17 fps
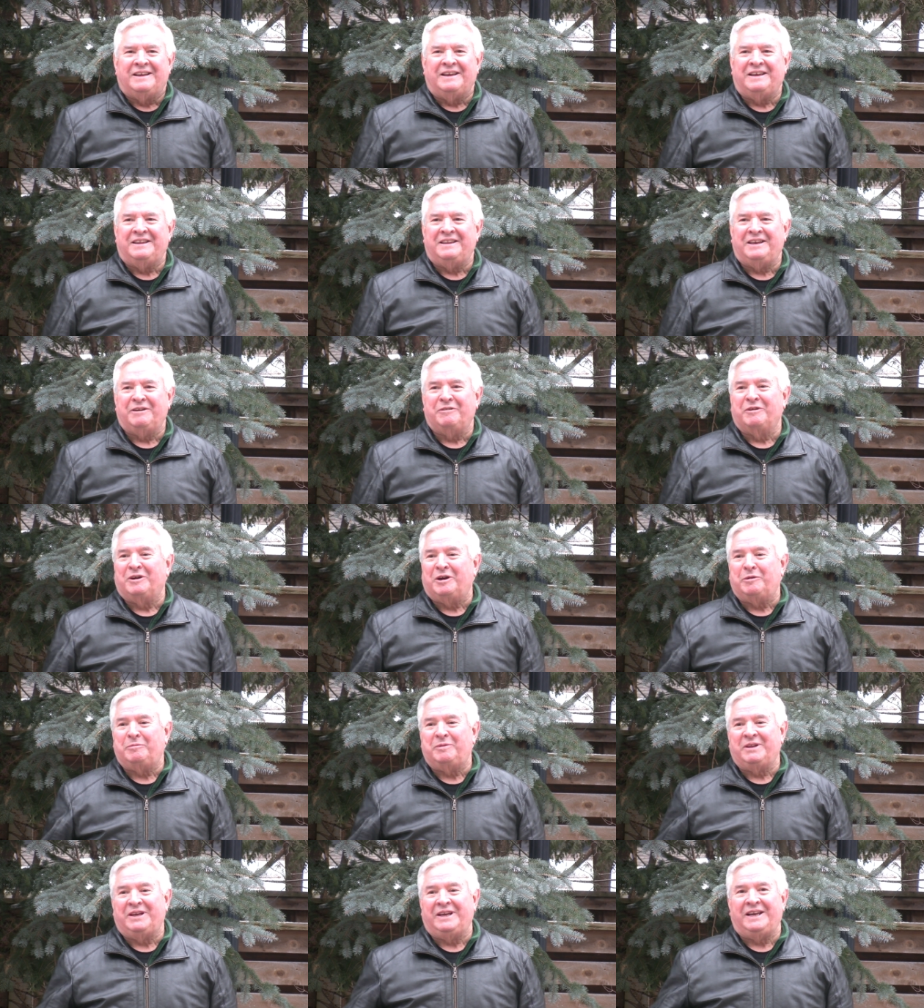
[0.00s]
and they were all
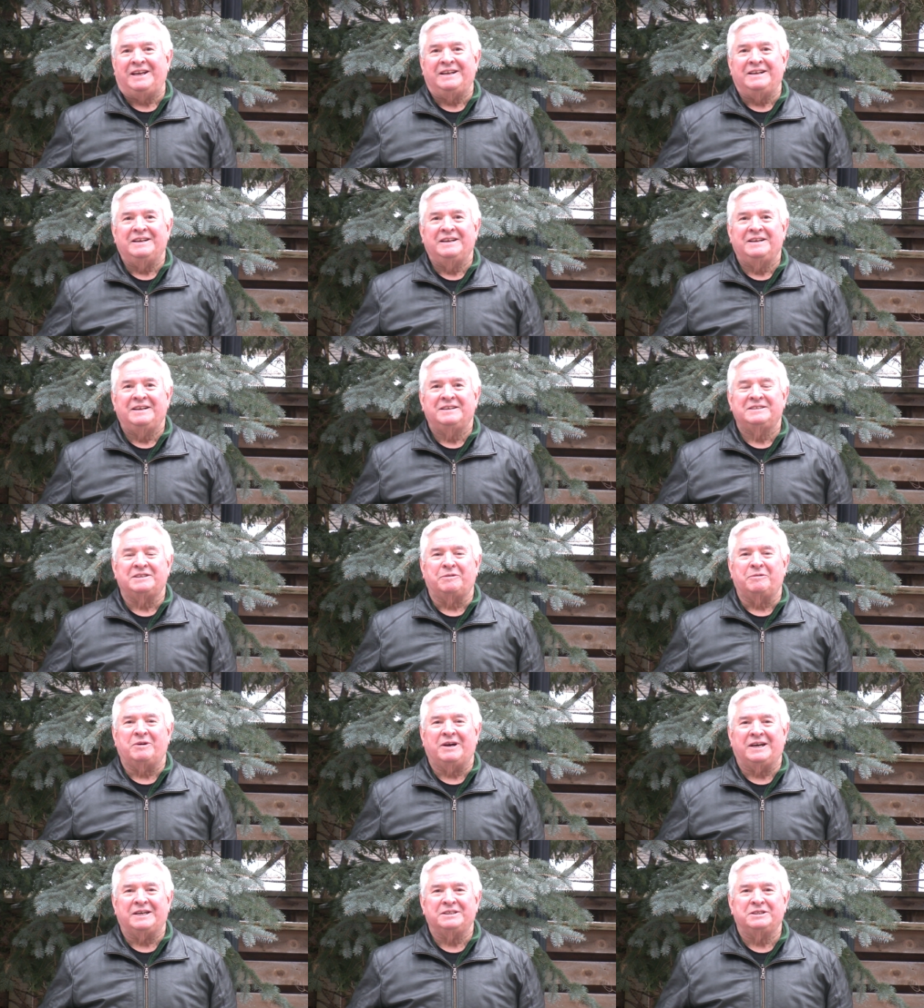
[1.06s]
playing
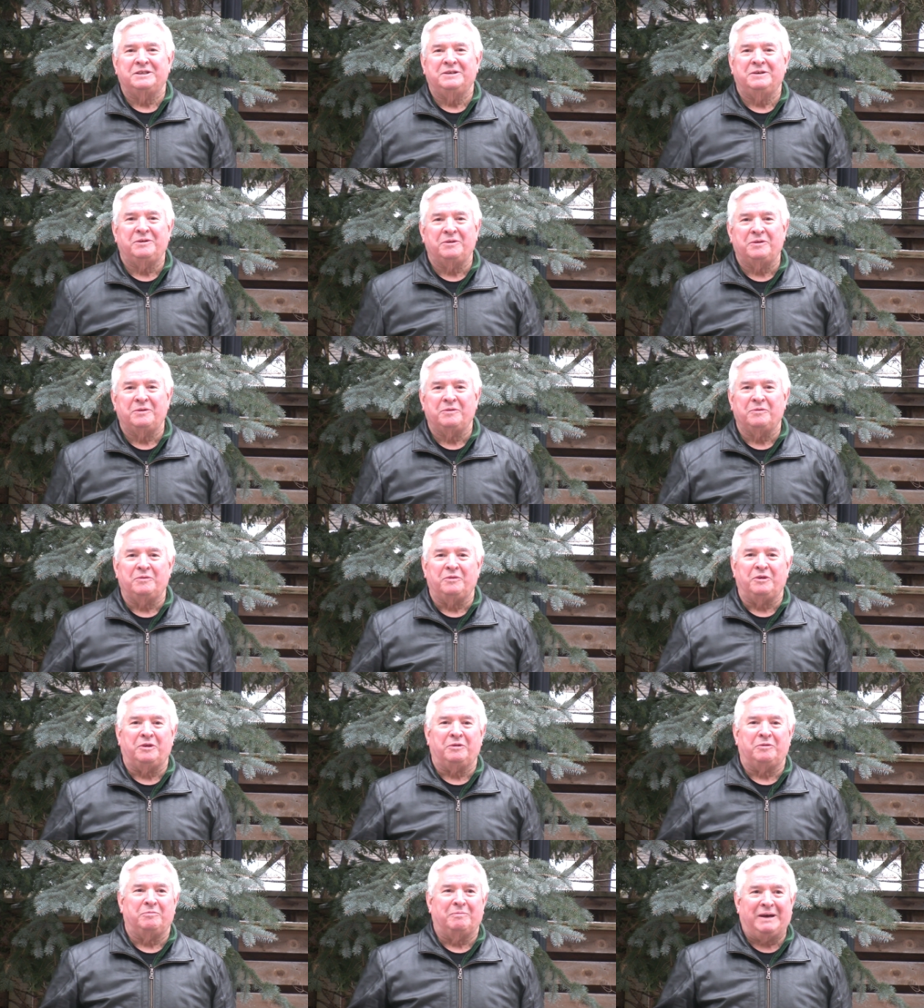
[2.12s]
squash
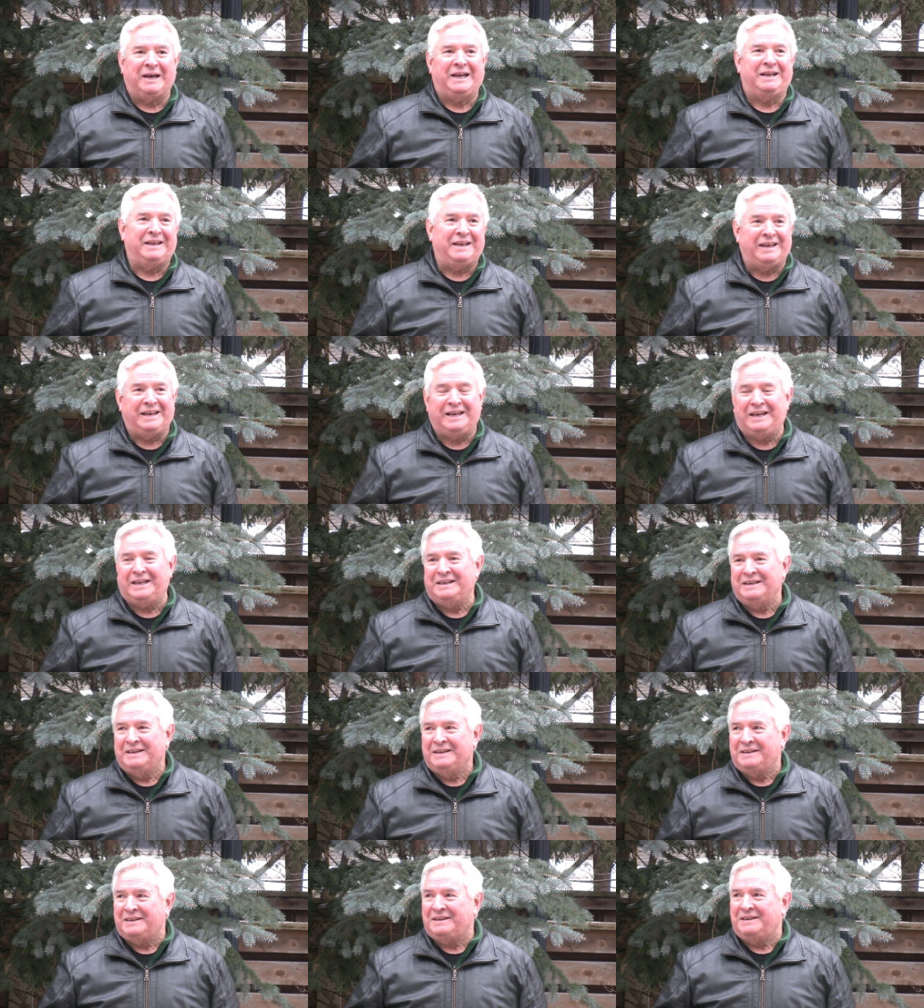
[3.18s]
with my dad and
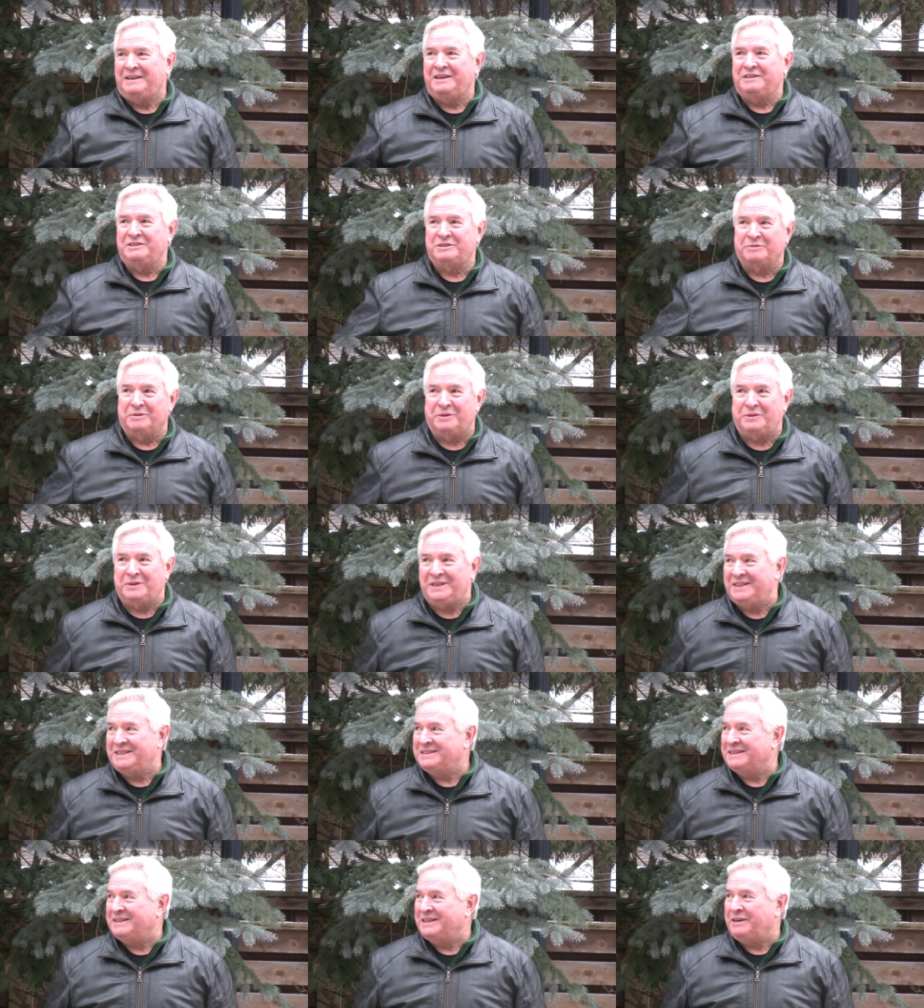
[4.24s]
his
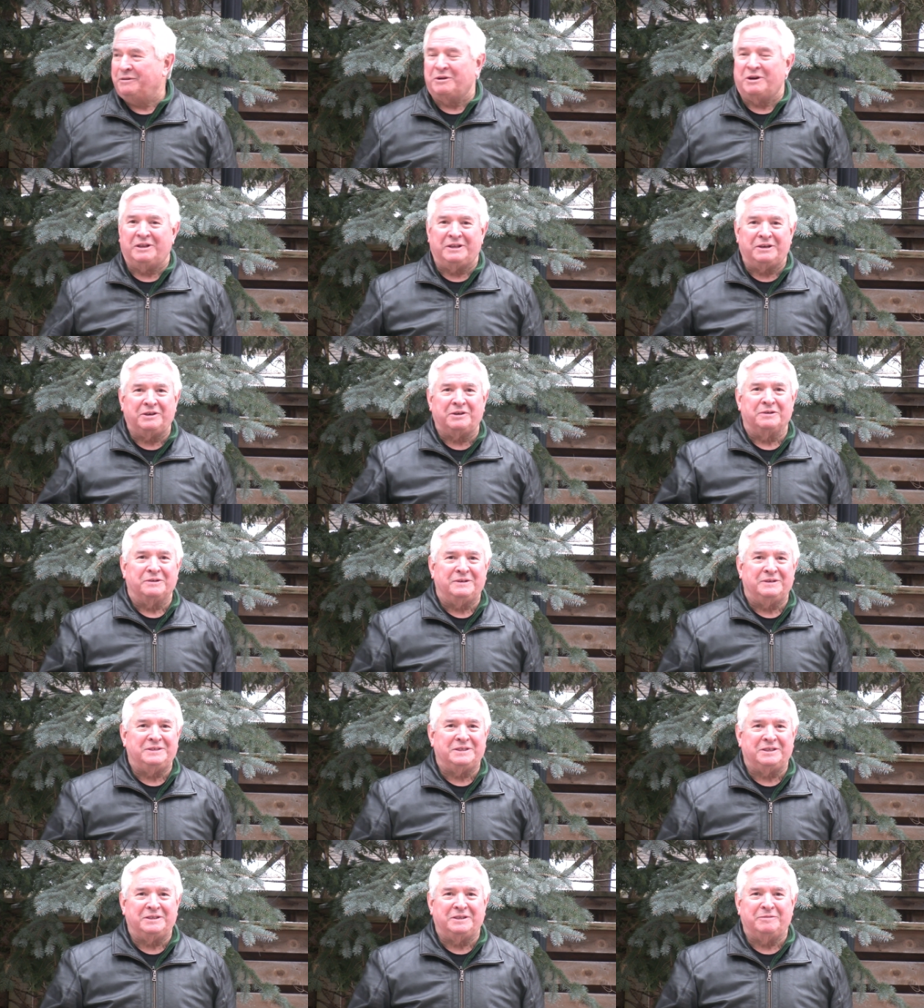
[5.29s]
cronies, and they were all
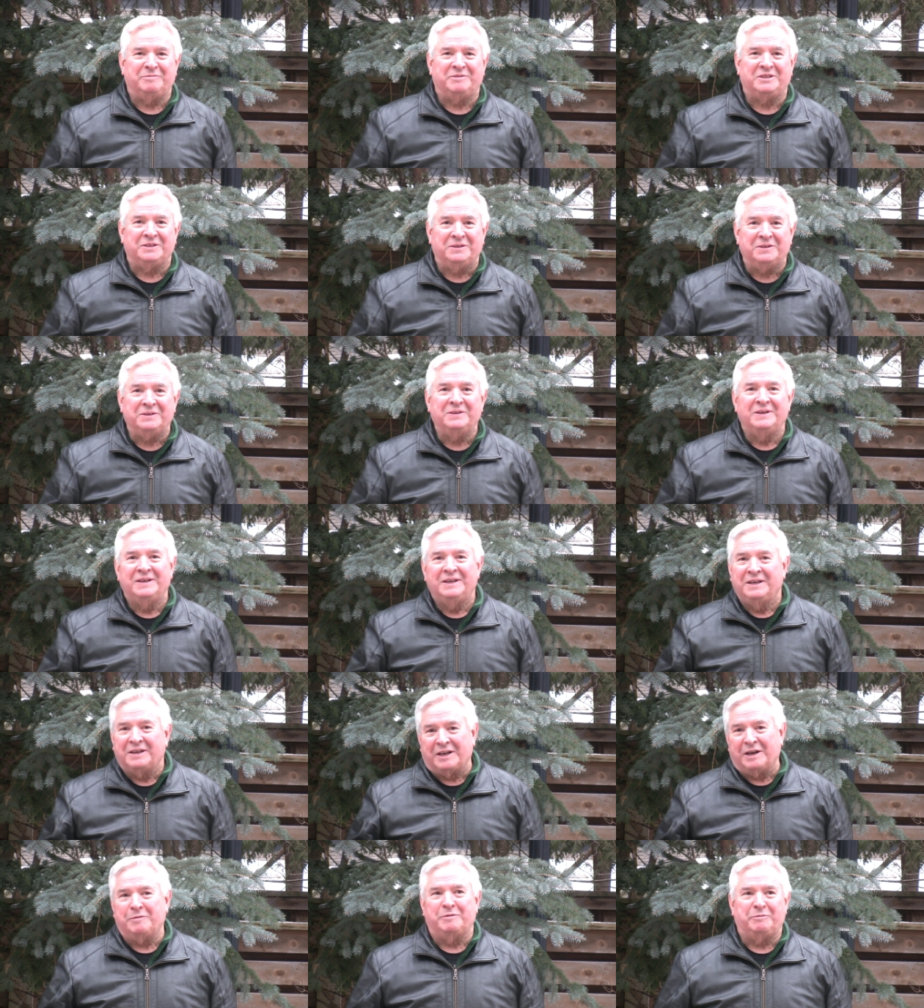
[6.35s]
encouraging them
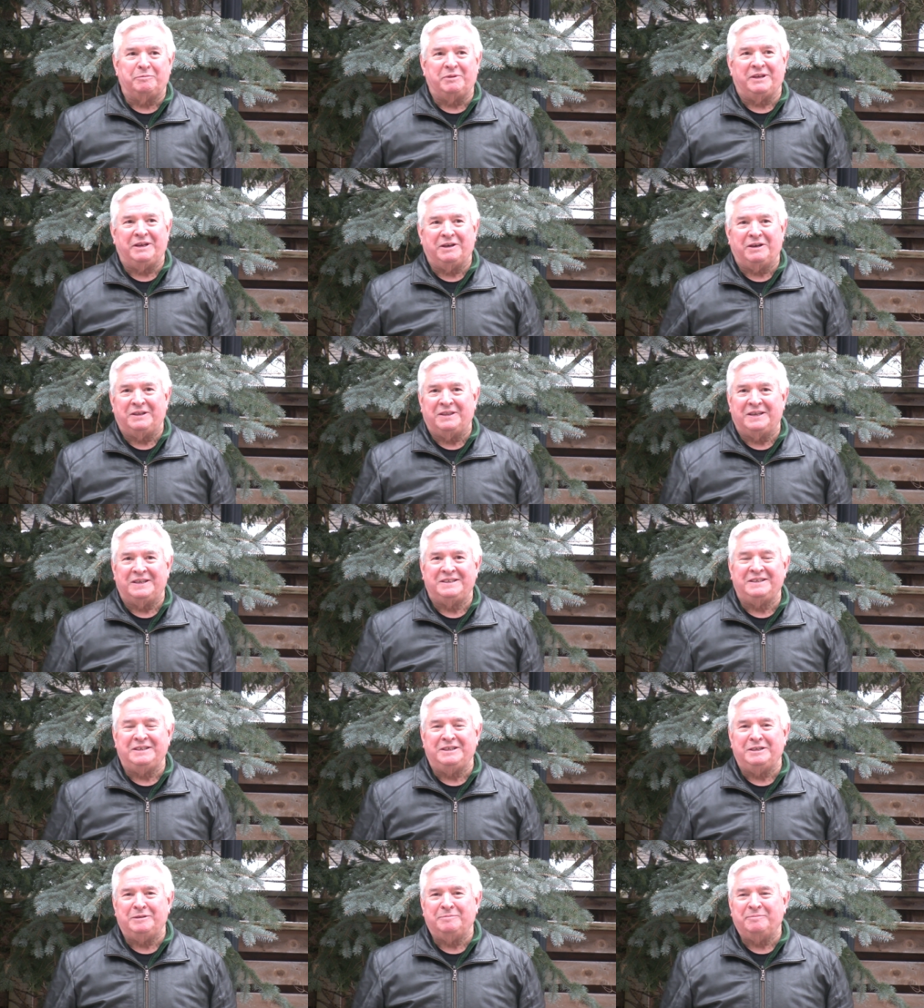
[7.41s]
to come and play on the
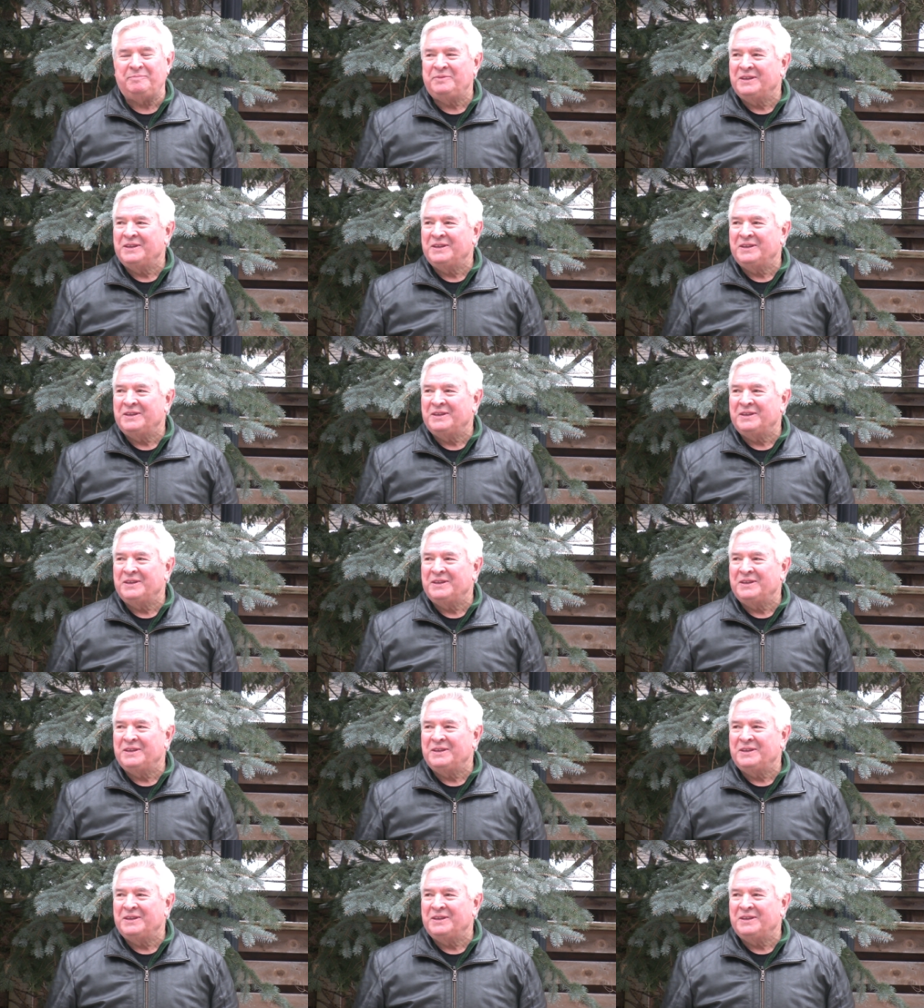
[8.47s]
team.